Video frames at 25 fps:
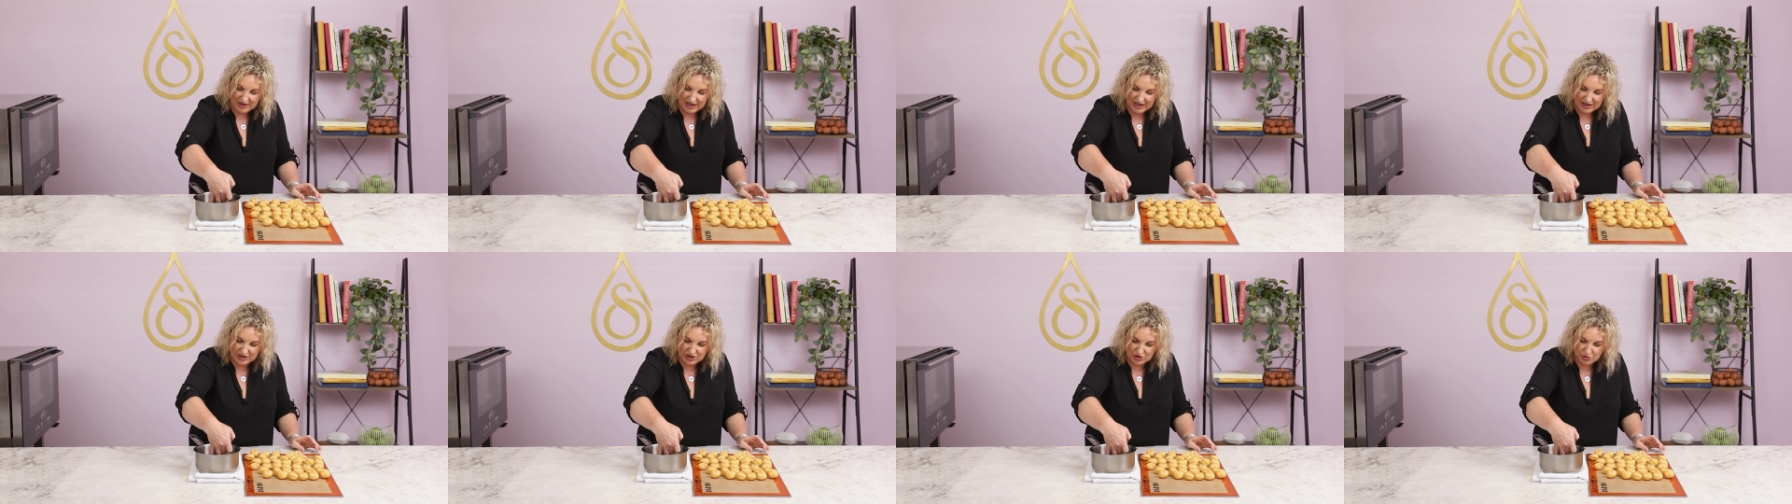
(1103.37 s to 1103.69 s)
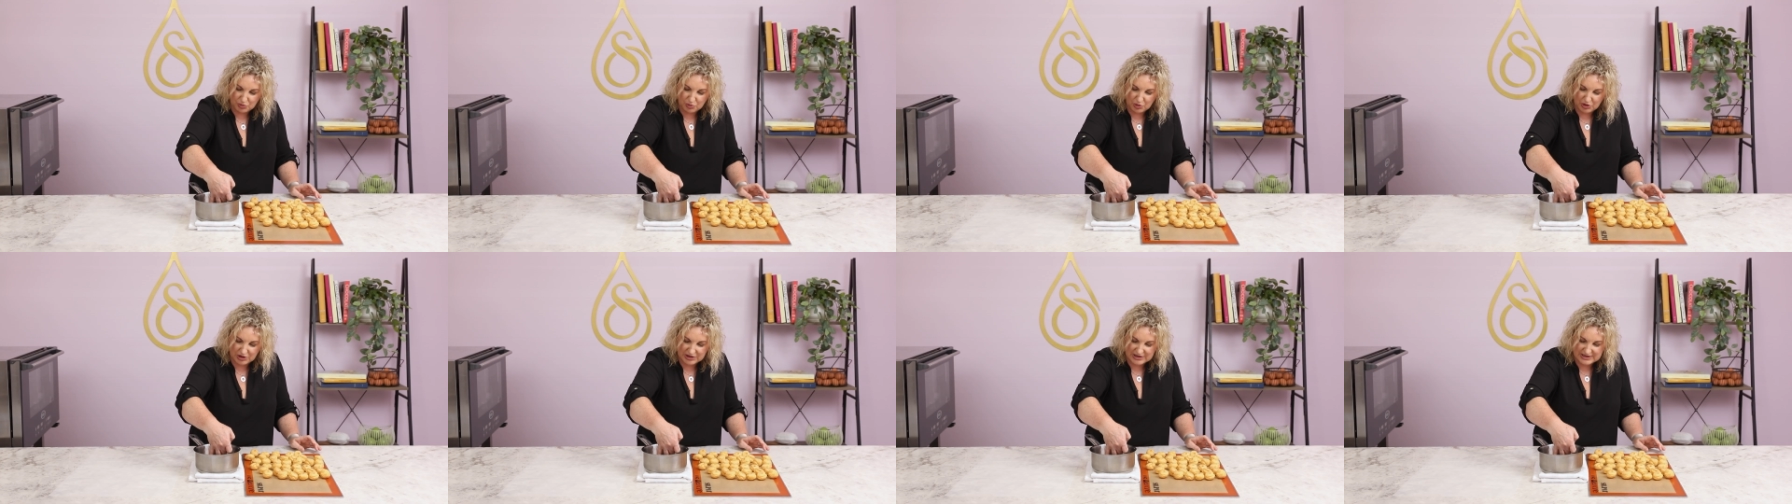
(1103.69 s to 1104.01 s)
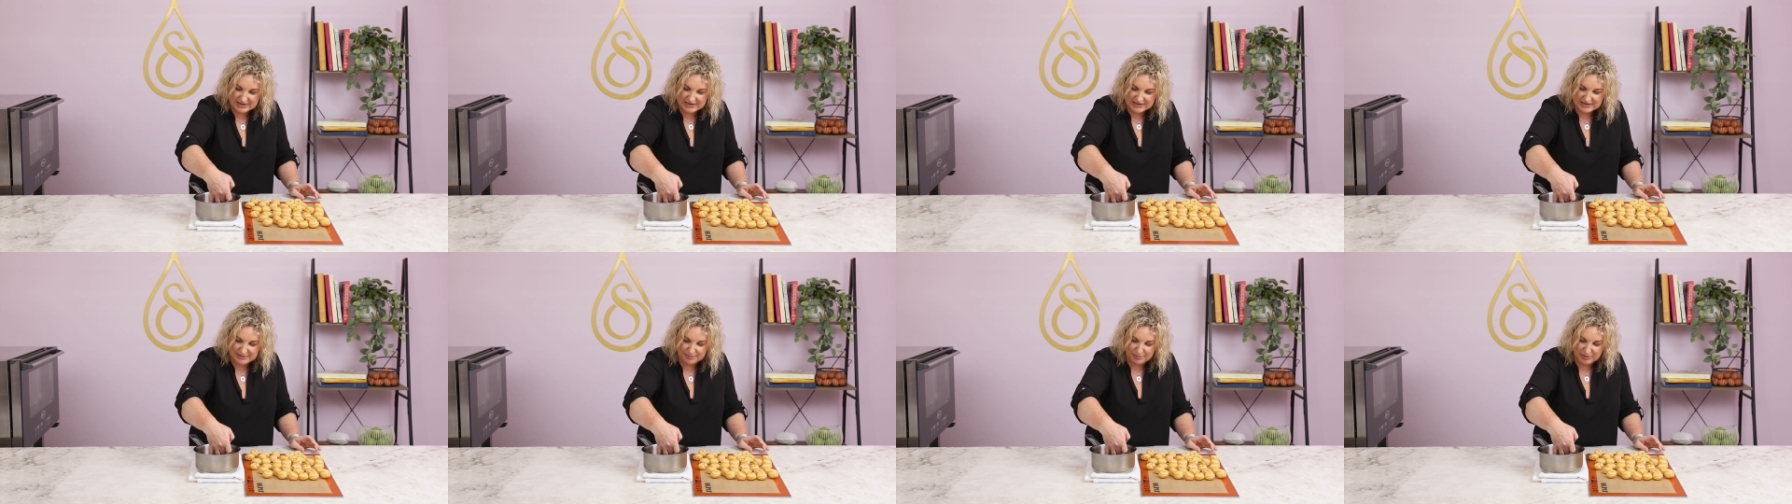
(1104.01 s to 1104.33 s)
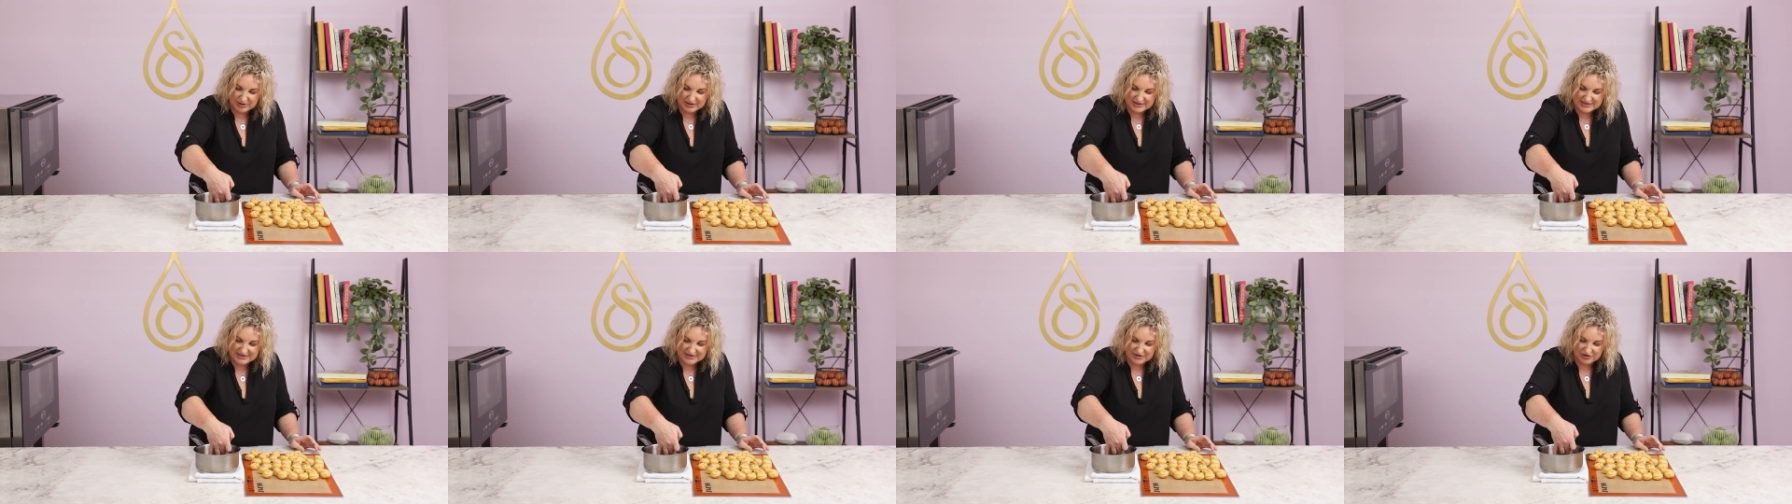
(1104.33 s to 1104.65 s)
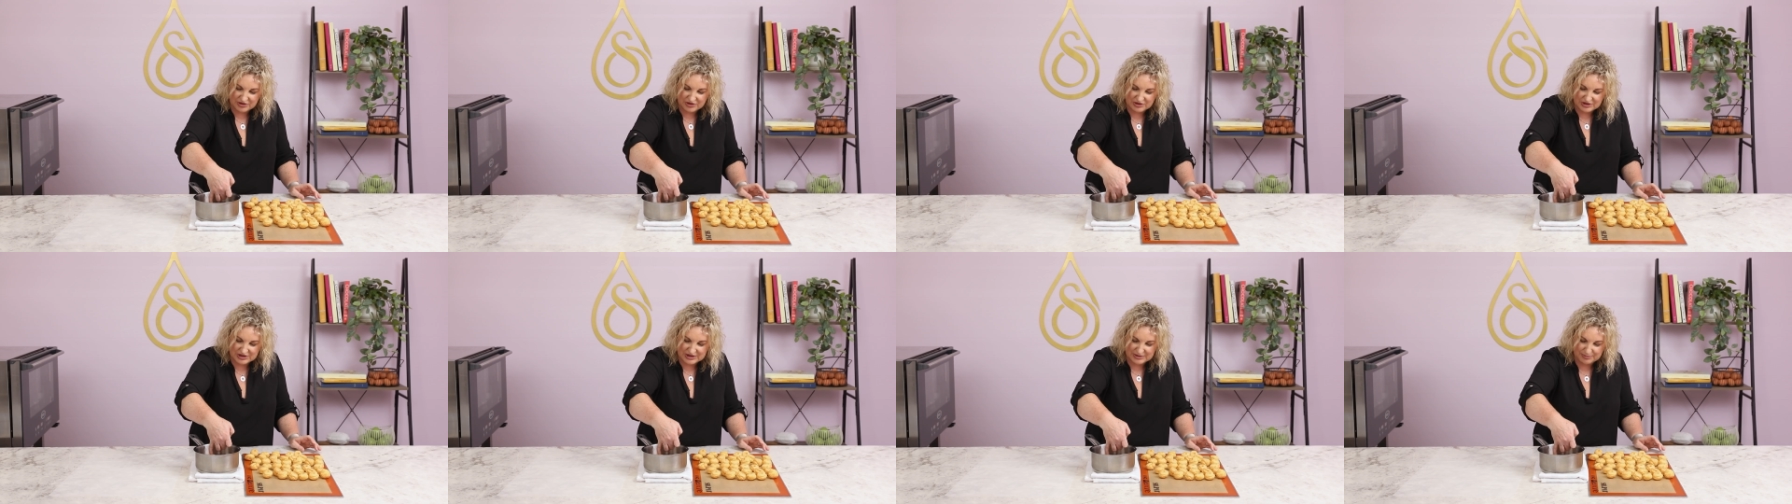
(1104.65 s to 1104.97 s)
and you want to dip it so
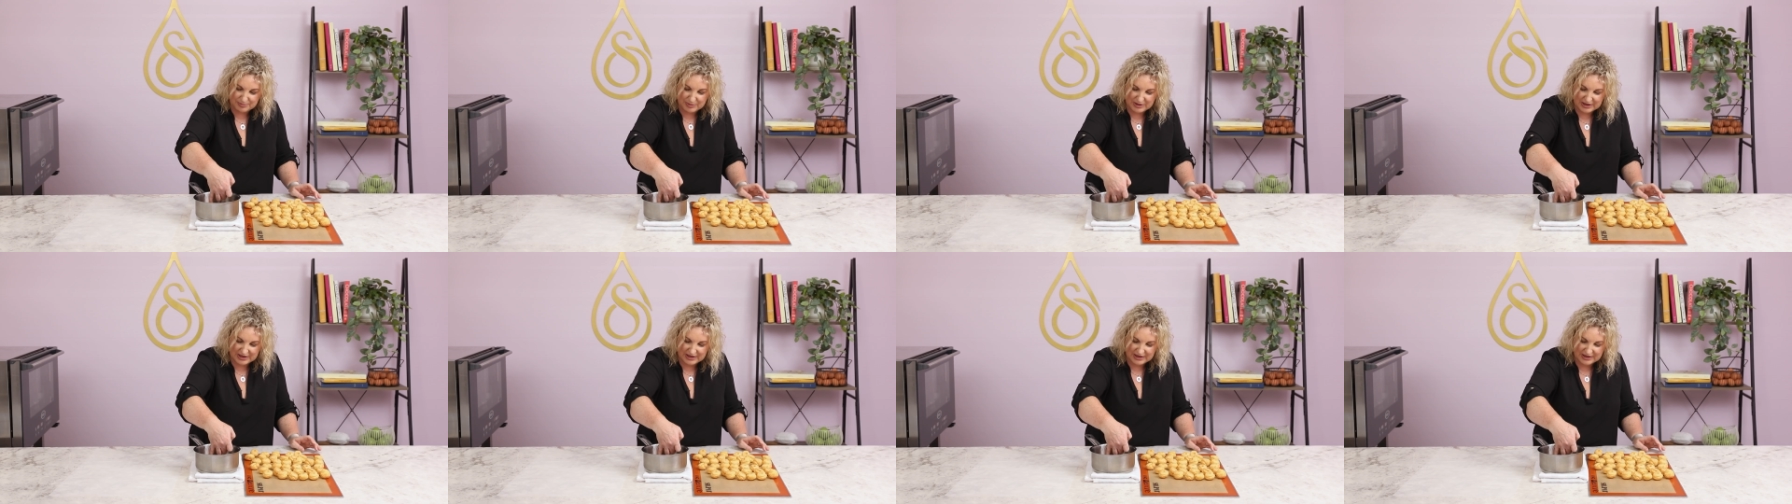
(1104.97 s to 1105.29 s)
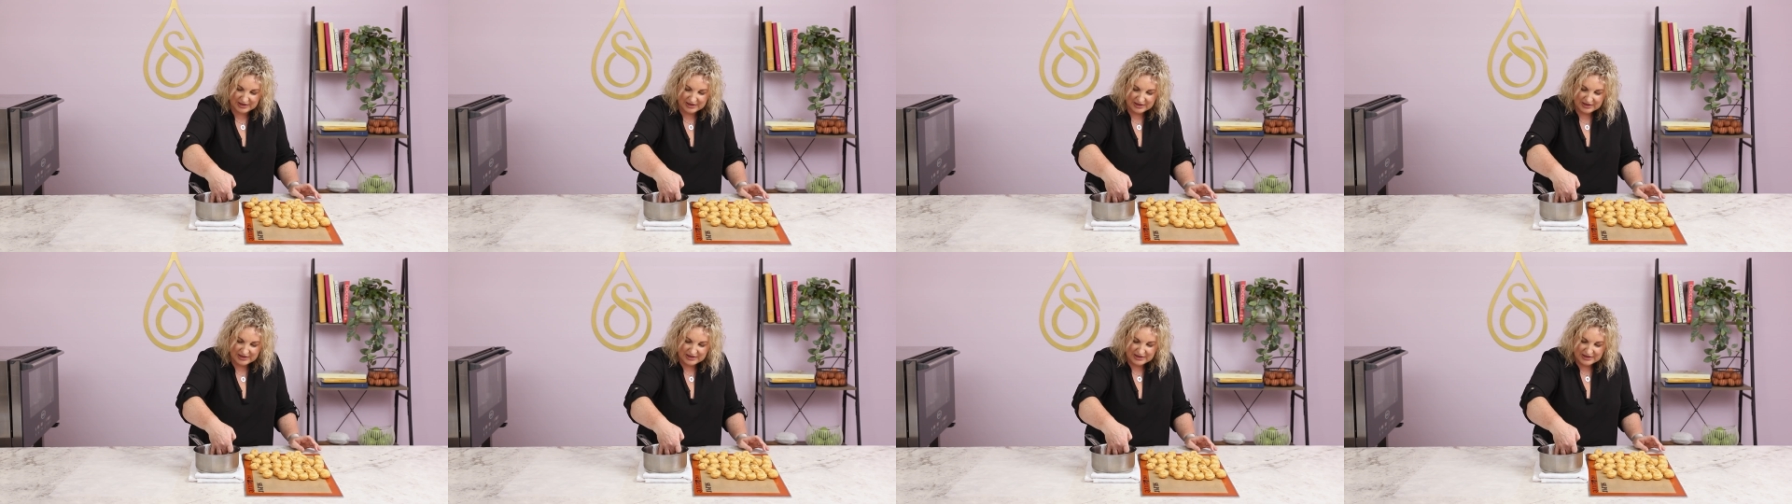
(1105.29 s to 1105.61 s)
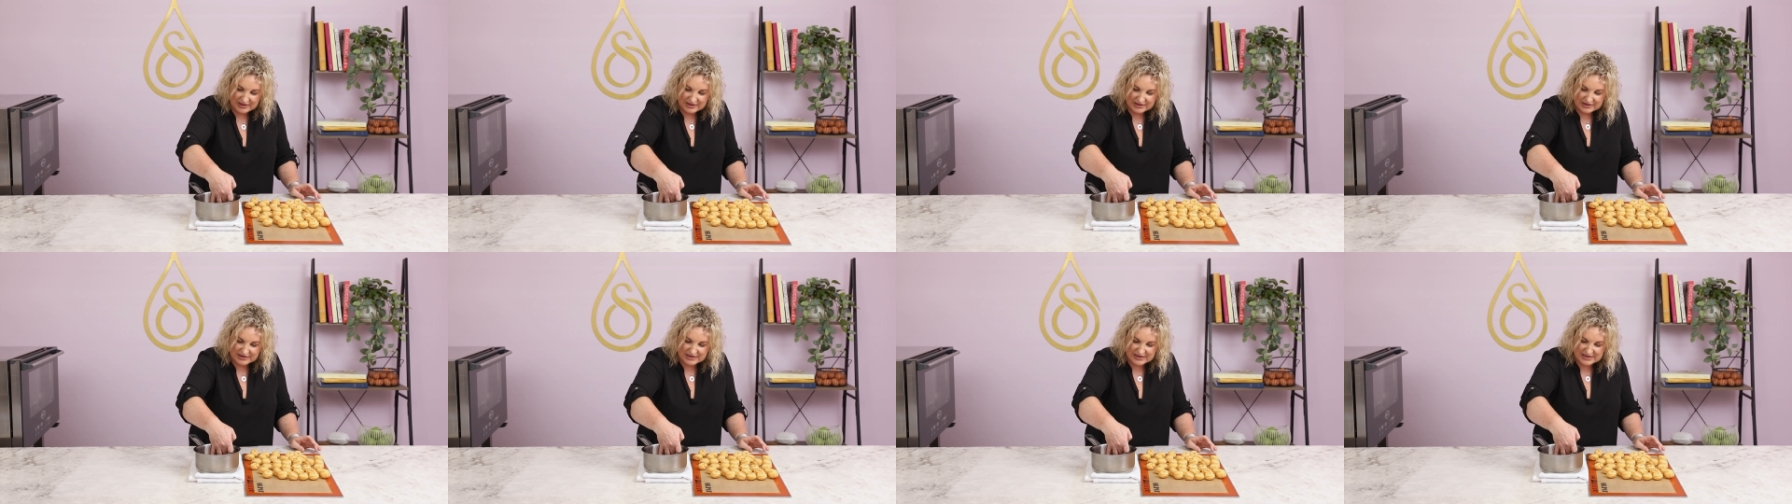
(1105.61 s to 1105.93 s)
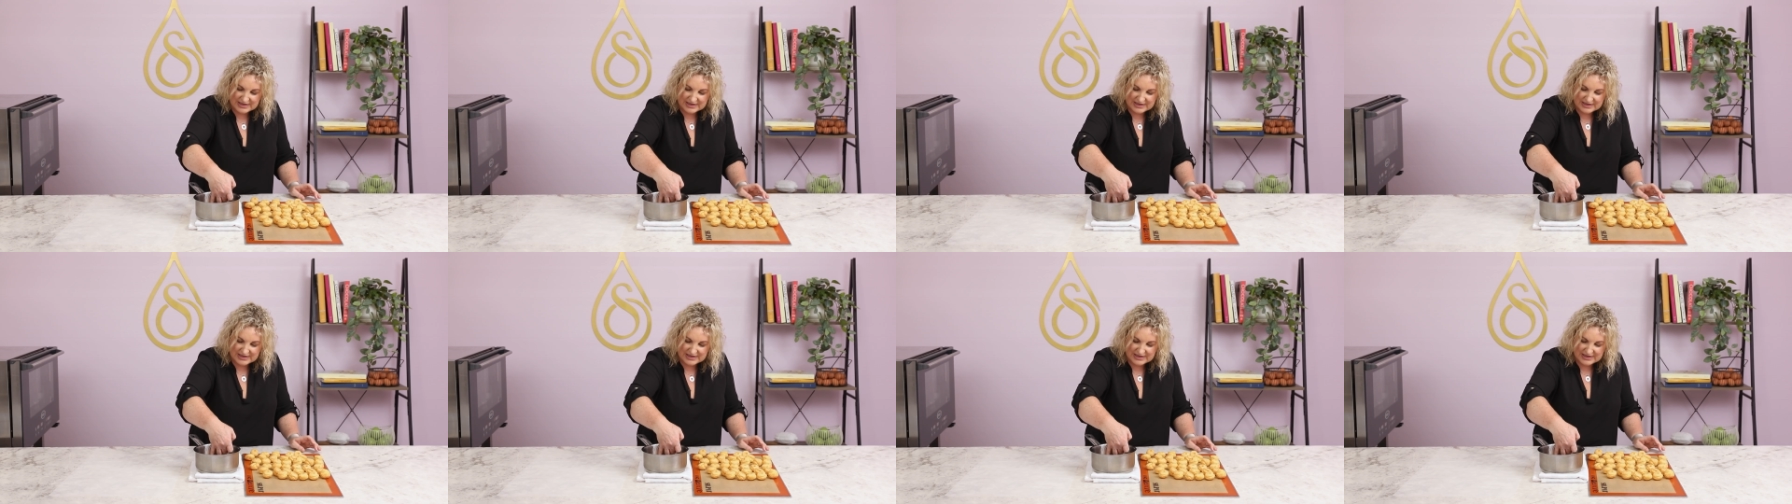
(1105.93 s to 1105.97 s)
you're dipping the